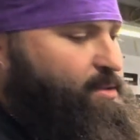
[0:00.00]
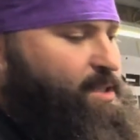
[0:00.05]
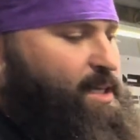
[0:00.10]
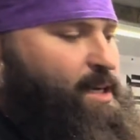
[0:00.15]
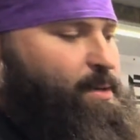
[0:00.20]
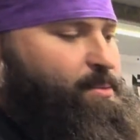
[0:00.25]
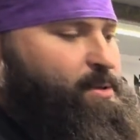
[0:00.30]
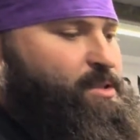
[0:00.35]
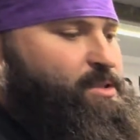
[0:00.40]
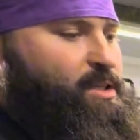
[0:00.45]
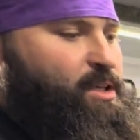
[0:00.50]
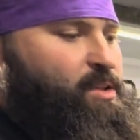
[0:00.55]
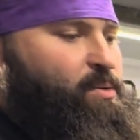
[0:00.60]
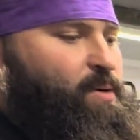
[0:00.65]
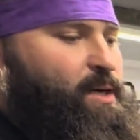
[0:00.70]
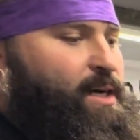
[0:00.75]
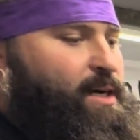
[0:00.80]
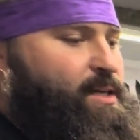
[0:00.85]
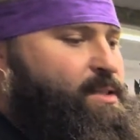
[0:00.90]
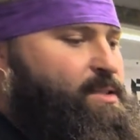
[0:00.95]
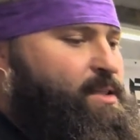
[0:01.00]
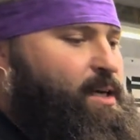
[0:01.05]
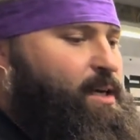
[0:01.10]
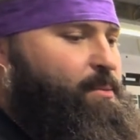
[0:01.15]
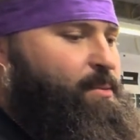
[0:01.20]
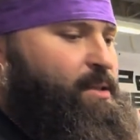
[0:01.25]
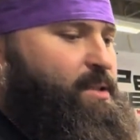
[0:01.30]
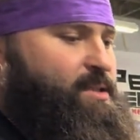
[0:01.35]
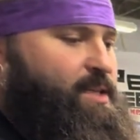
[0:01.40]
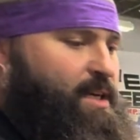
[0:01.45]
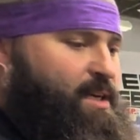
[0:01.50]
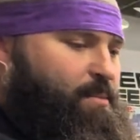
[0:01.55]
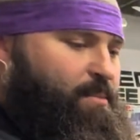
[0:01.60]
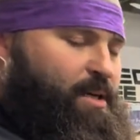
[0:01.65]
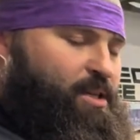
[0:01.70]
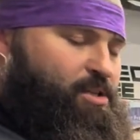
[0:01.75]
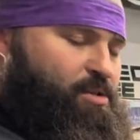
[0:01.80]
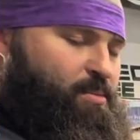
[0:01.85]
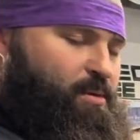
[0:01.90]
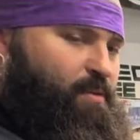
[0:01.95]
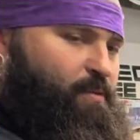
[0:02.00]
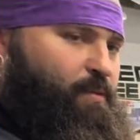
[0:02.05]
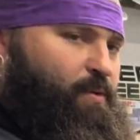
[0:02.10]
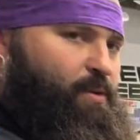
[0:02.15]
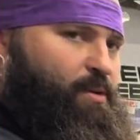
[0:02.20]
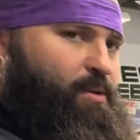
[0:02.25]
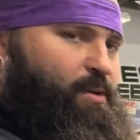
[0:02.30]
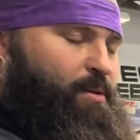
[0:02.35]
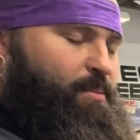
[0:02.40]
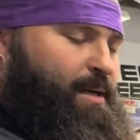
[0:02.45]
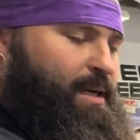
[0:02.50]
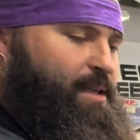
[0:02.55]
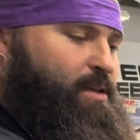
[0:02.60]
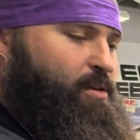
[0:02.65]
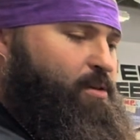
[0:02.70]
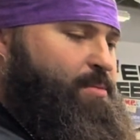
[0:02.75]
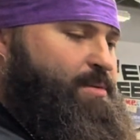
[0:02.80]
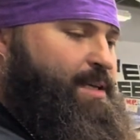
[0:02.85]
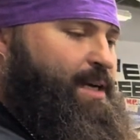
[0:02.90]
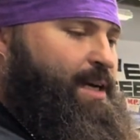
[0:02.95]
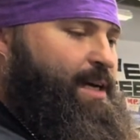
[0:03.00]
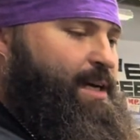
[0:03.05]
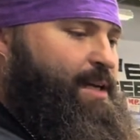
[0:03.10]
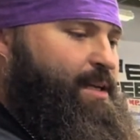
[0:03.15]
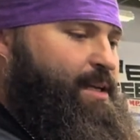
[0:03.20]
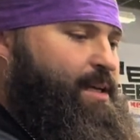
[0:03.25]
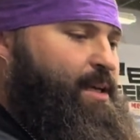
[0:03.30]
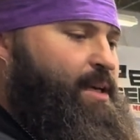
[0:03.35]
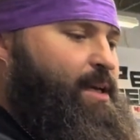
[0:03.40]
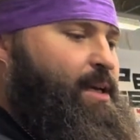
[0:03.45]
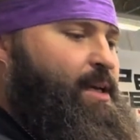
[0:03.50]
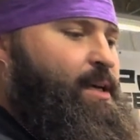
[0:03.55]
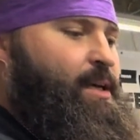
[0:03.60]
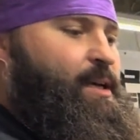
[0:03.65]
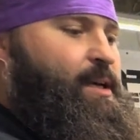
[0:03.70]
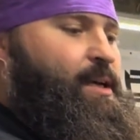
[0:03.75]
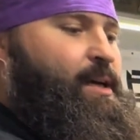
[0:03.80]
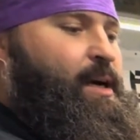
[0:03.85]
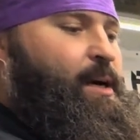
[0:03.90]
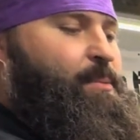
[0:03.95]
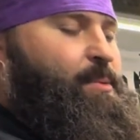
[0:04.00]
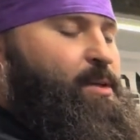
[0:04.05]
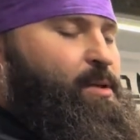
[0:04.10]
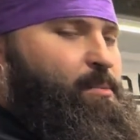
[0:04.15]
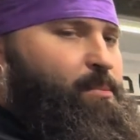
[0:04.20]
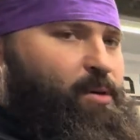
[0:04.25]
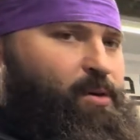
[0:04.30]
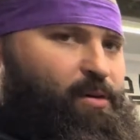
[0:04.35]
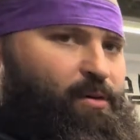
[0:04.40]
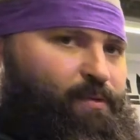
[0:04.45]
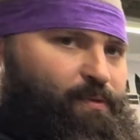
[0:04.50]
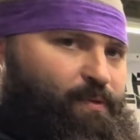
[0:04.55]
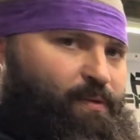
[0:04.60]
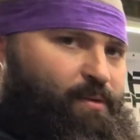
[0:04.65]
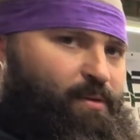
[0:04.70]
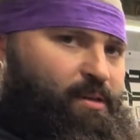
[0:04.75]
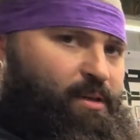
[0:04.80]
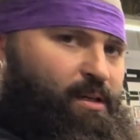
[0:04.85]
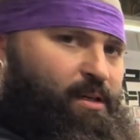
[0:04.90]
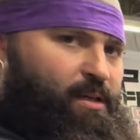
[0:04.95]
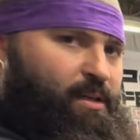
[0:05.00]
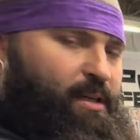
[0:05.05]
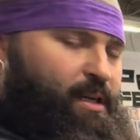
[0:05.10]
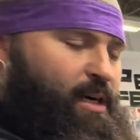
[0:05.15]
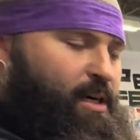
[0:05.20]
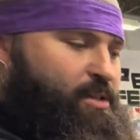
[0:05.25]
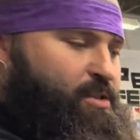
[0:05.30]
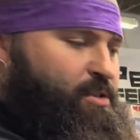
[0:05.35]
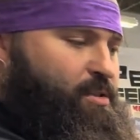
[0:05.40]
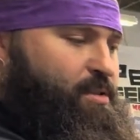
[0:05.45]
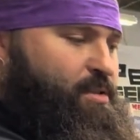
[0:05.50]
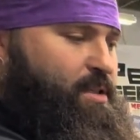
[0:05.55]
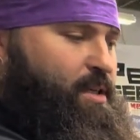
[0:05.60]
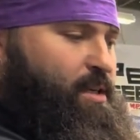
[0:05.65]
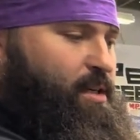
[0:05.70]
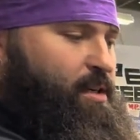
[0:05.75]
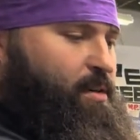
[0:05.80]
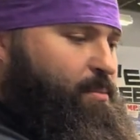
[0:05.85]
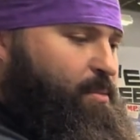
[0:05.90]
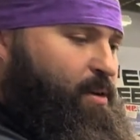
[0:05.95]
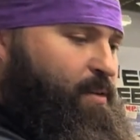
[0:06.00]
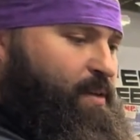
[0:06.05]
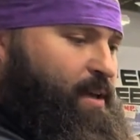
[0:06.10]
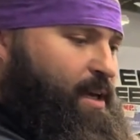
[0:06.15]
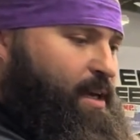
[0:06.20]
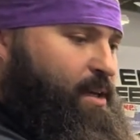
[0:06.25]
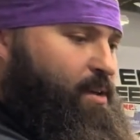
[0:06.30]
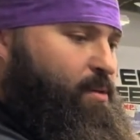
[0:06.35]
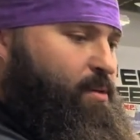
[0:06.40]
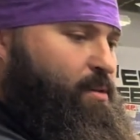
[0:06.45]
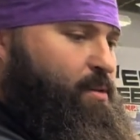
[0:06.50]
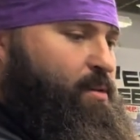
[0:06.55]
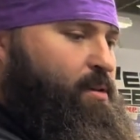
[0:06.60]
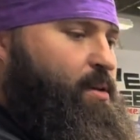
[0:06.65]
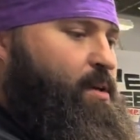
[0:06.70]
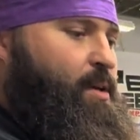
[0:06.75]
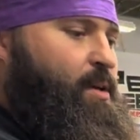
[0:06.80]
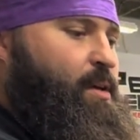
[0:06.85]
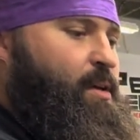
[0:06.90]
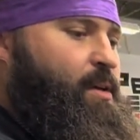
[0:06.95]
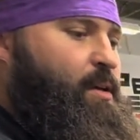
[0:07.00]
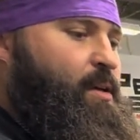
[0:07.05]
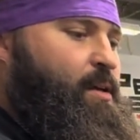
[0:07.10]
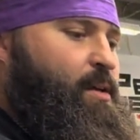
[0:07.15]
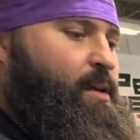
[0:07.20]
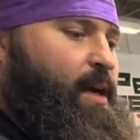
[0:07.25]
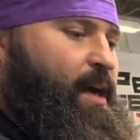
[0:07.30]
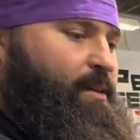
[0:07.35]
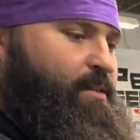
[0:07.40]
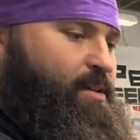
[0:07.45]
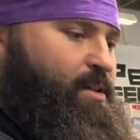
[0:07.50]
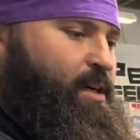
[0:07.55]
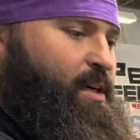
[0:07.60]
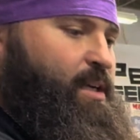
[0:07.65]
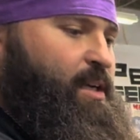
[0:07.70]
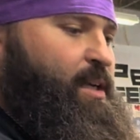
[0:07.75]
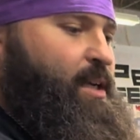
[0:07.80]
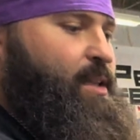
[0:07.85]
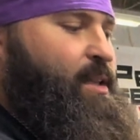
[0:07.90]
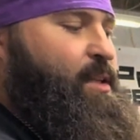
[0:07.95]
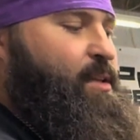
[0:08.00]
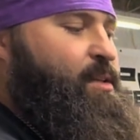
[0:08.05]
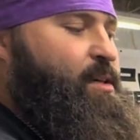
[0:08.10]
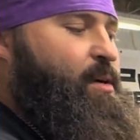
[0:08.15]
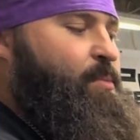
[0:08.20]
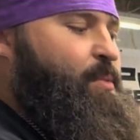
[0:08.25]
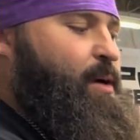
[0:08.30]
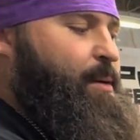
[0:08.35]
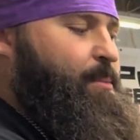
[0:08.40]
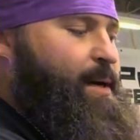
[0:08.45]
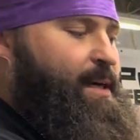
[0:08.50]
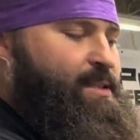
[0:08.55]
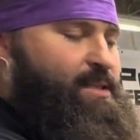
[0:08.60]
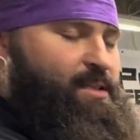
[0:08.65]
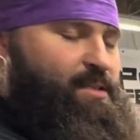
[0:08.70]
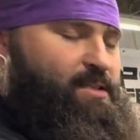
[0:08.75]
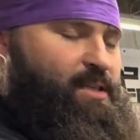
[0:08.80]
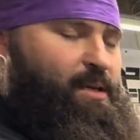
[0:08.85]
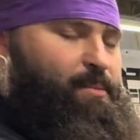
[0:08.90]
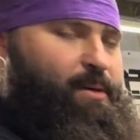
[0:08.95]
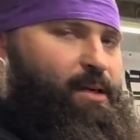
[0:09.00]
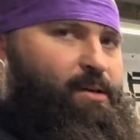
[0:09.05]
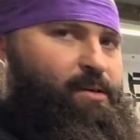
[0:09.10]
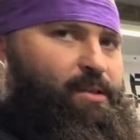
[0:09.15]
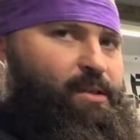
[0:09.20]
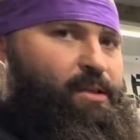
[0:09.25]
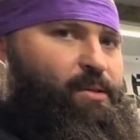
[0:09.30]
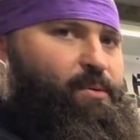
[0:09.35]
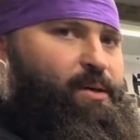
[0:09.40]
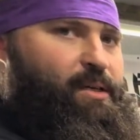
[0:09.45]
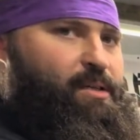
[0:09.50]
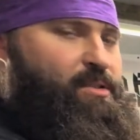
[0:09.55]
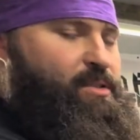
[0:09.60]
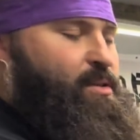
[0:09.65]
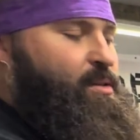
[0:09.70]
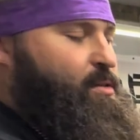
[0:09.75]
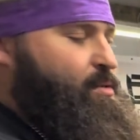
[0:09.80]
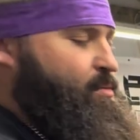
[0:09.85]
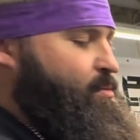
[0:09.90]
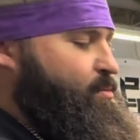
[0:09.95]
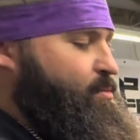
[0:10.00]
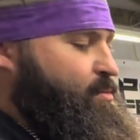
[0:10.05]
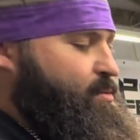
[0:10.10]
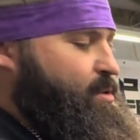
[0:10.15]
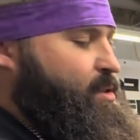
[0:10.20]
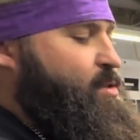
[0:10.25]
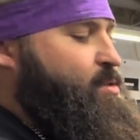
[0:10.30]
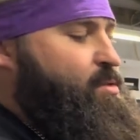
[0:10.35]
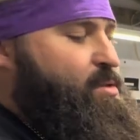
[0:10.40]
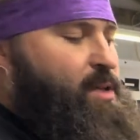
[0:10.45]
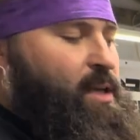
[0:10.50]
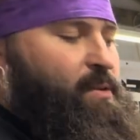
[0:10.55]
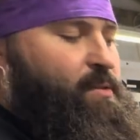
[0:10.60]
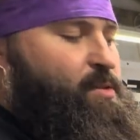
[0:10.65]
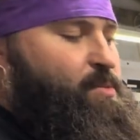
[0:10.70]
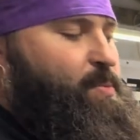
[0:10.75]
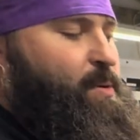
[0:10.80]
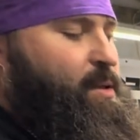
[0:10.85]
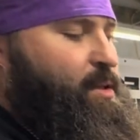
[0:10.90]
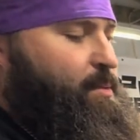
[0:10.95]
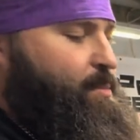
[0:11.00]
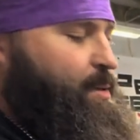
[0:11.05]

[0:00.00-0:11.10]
time because otherwise I'm going to take a measurement for the main hoop side I'm going to move the notcher set up move the angle have to cut it and then come right back to the same angle anyway so this will save us probably